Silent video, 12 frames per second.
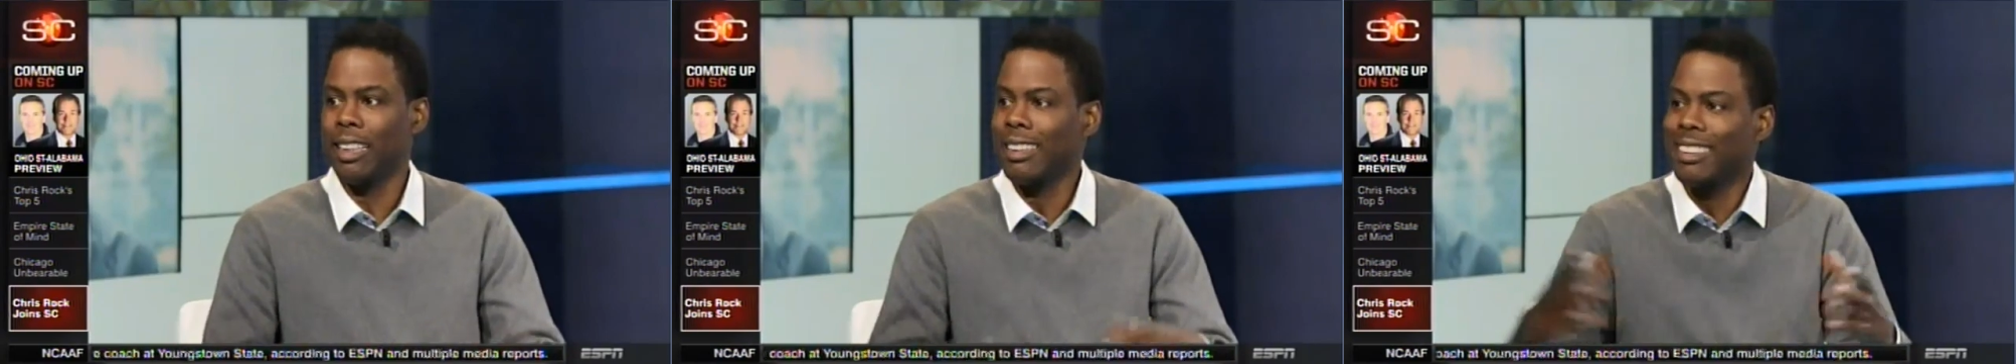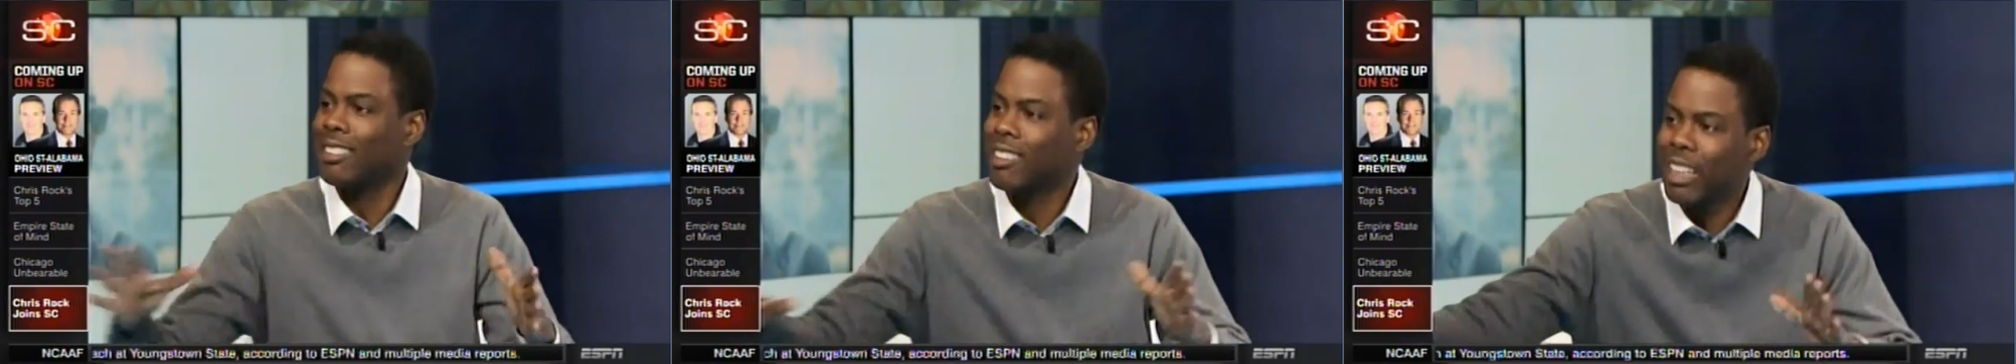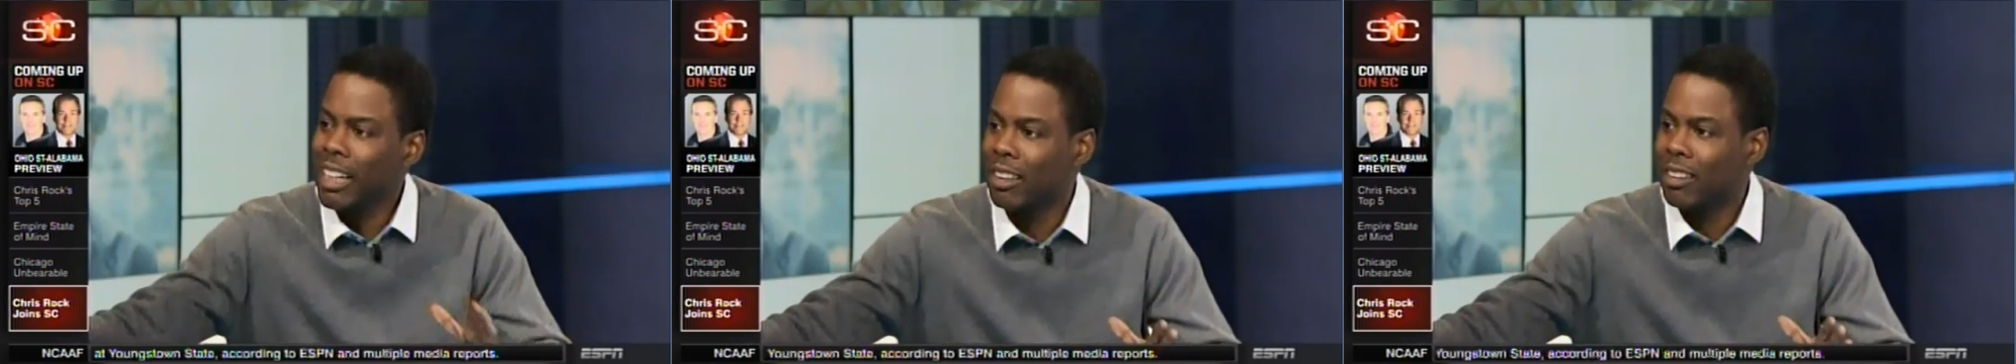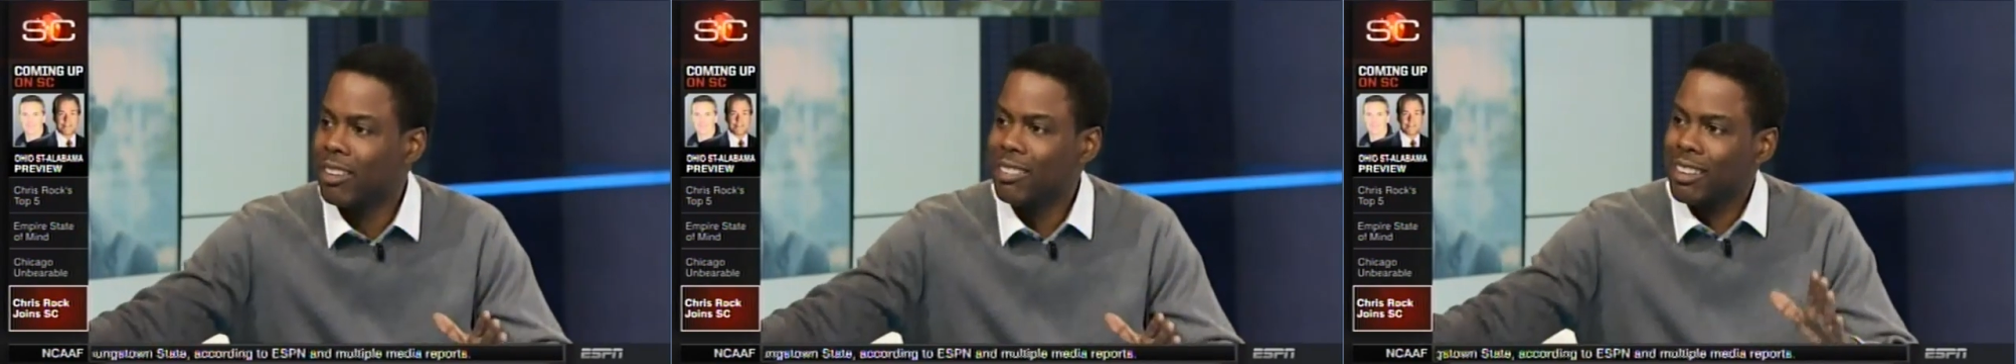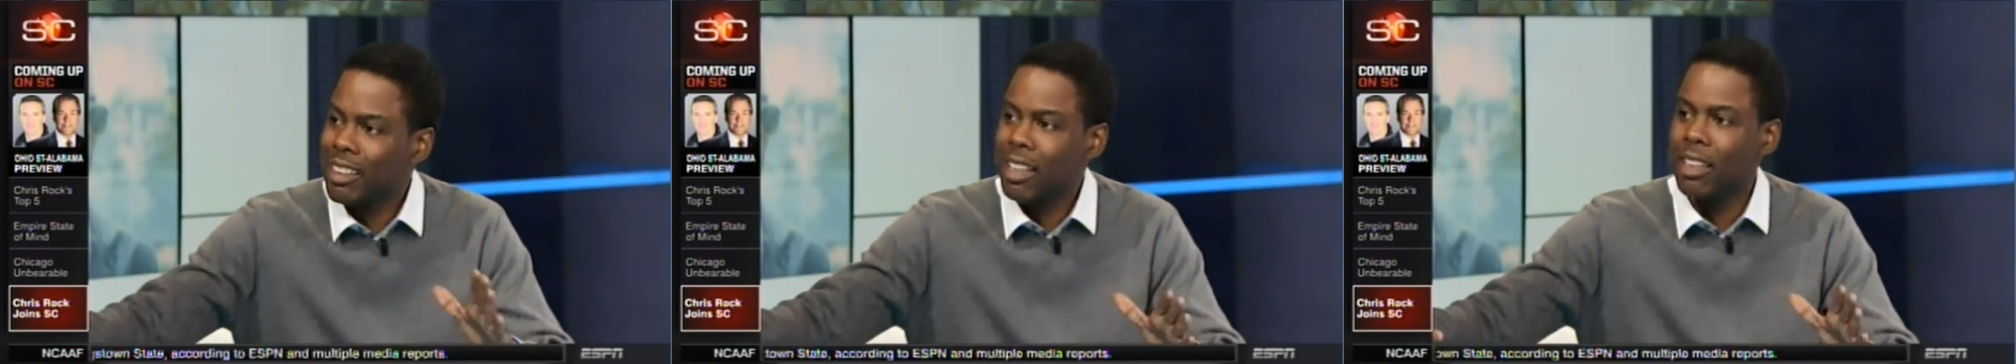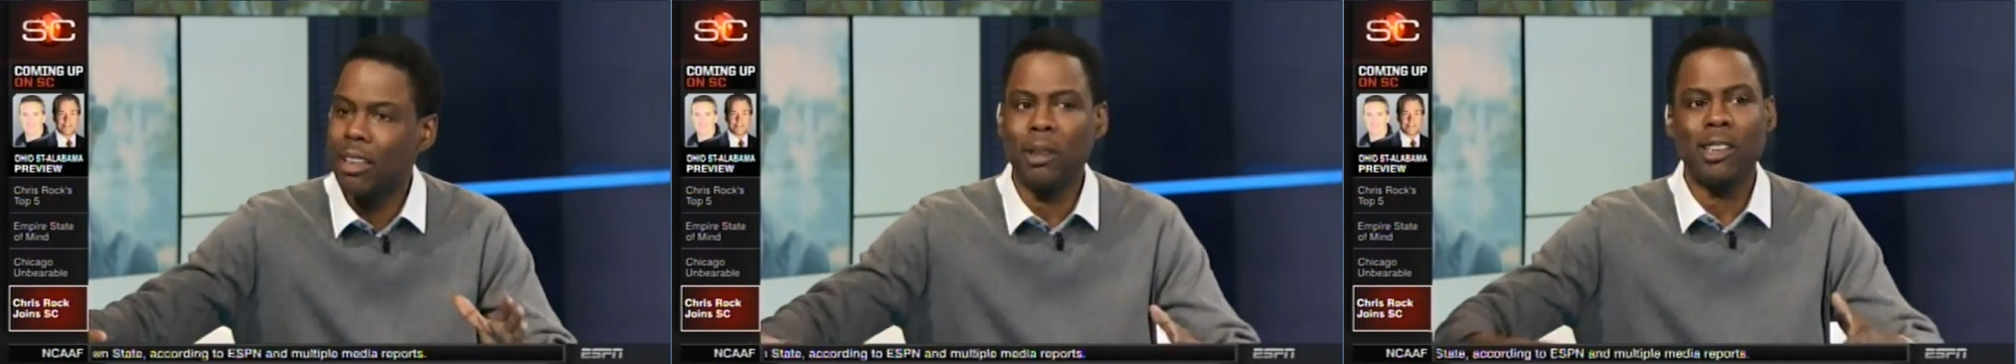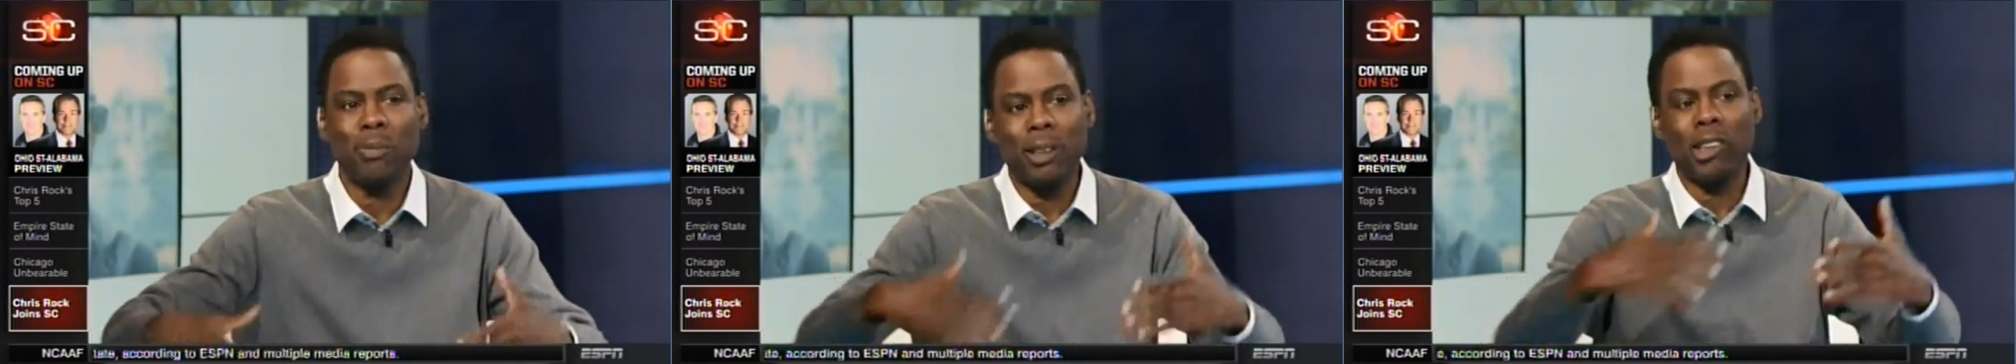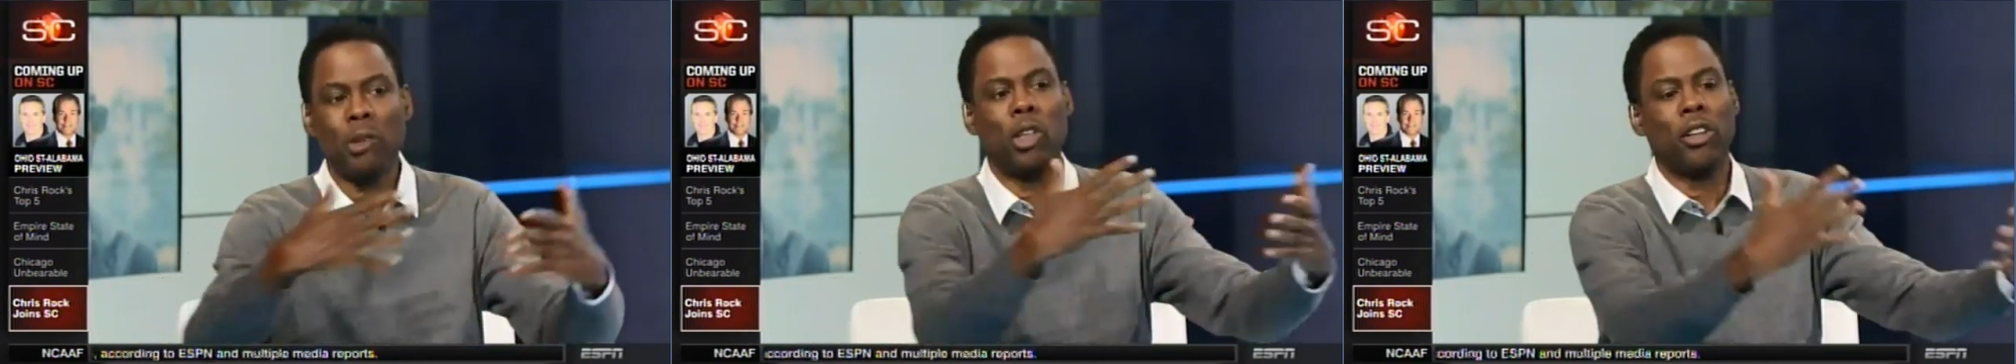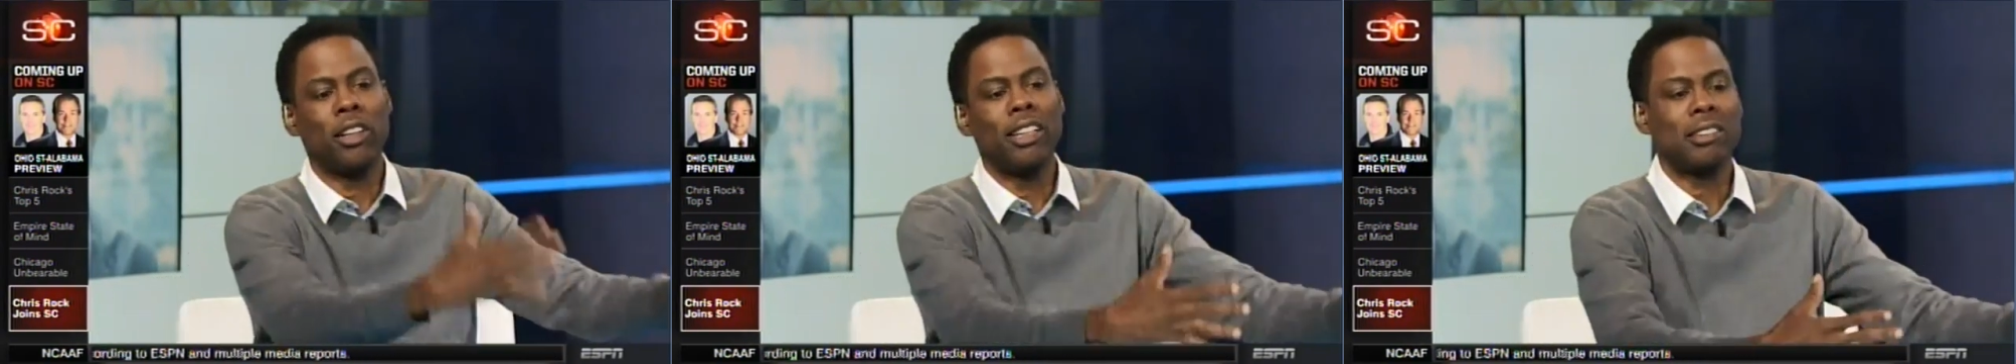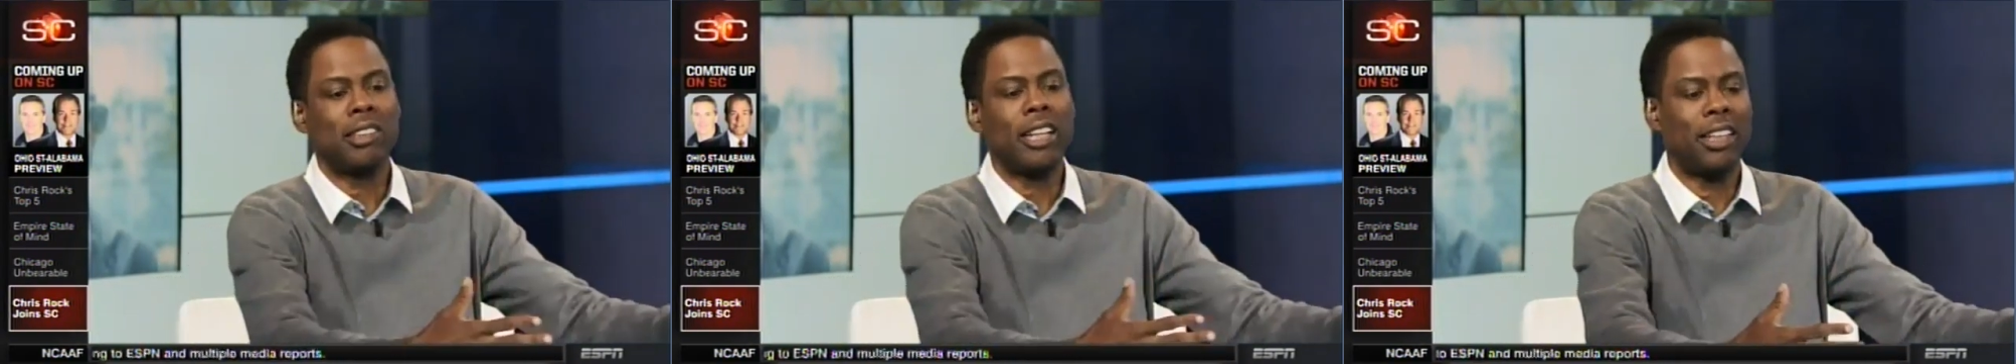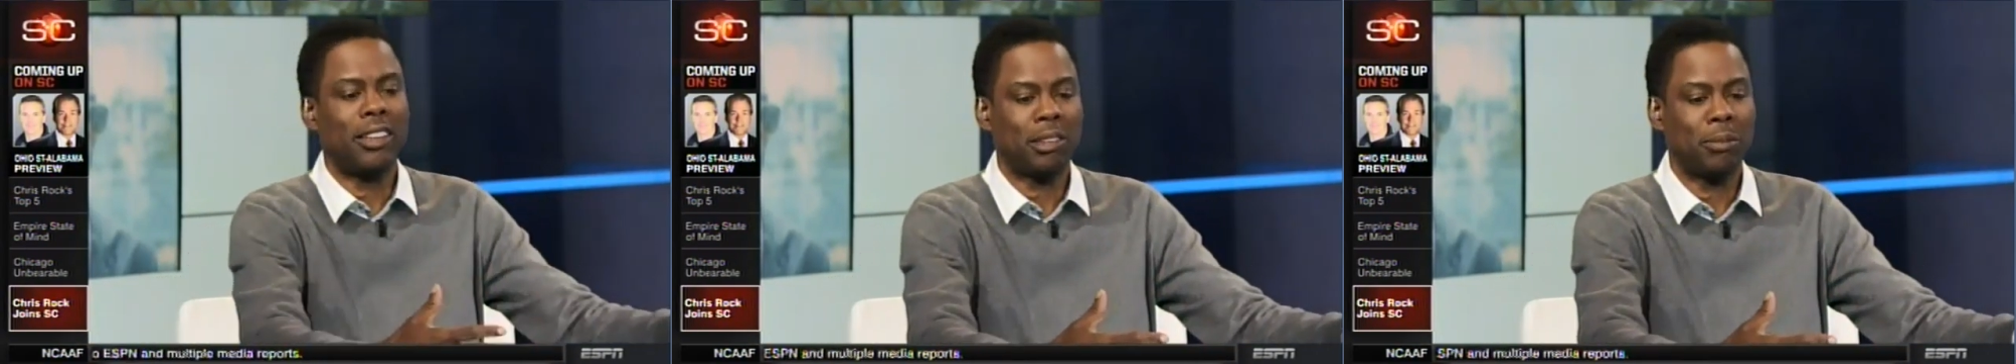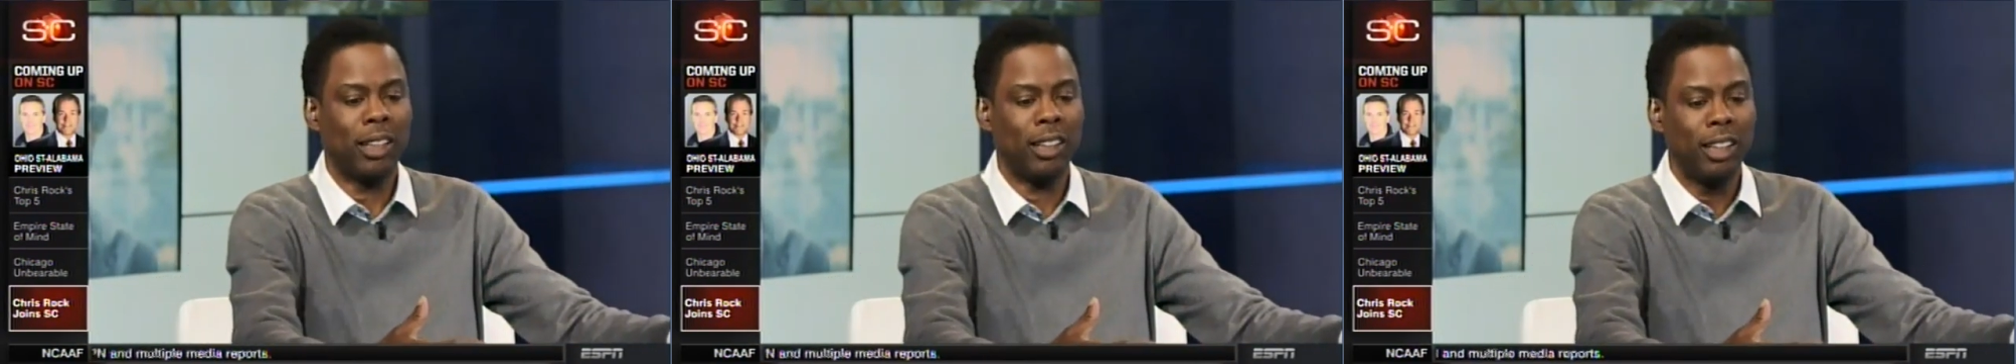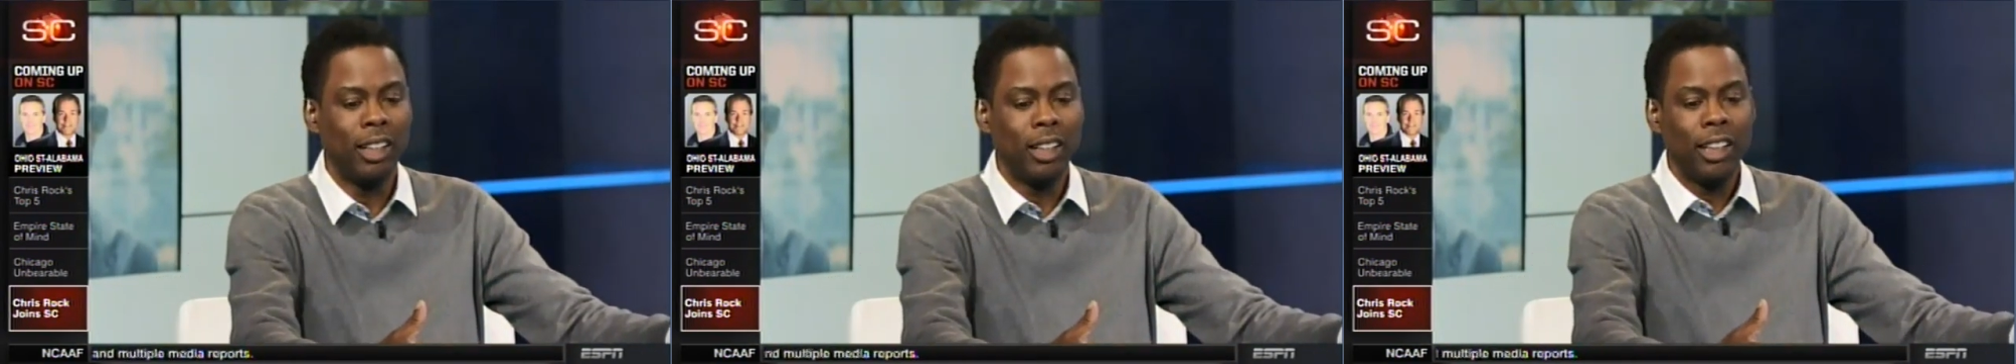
It's good. I mean, especially on this case, man.